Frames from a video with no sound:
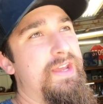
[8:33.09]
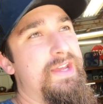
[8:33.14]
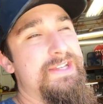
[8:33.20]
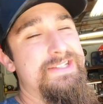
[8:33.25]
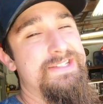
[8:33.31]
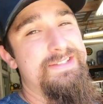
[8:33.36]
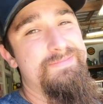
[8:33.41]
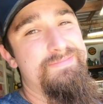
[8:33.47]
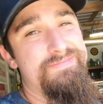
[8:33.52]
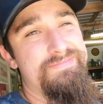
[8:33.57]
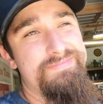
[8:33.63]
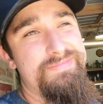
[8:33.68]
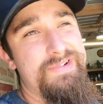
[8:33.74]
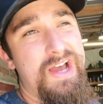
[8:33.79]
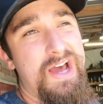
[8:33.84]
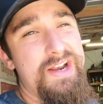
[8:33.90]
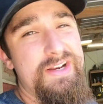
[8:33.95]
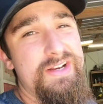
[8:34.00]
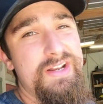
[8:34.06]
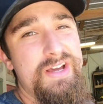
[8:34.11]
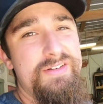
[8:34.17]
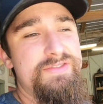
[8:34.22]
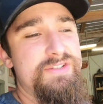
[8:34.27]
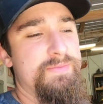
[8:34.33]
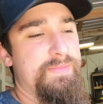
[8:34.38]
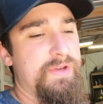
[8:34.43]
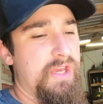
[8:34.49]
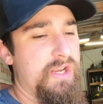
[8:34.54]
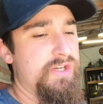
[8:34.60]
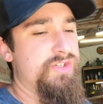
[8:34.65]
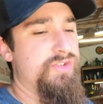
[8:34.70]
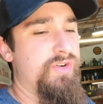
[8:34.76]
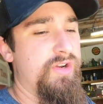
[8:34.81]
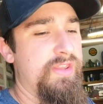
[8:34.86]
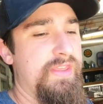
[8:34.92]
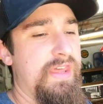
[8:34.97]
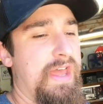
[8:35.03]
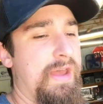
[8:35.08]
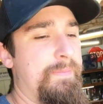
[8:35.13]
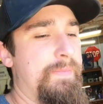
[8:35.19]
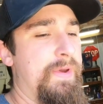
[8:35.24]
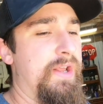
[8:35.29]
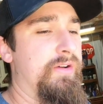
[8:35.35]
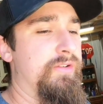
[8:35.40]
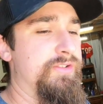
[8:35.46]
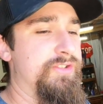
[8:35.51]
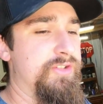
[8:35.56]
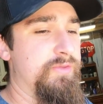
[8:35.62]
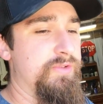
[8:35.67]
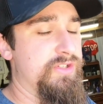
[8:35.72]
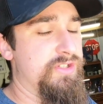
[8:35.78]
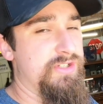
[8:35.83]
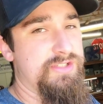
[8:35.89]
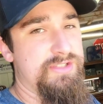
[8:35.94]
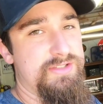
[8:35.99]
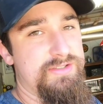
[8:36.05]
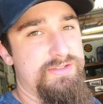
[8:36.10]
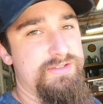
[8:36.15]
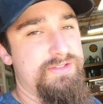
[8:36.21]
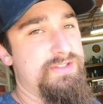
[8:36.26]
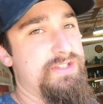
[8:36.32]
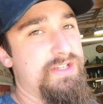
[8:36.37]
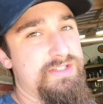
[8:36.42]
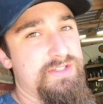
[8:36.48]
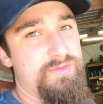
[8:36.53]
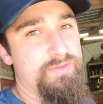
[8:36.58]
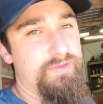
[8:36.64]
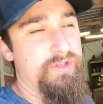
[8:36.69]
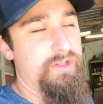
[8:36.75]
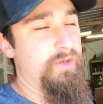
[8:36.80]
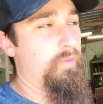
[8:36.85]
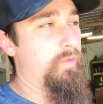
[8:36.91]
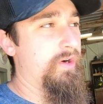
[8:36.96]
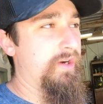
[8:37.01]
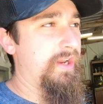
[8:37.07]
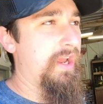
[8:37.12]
is not enough to penetrate that metal, so it just doesn't really work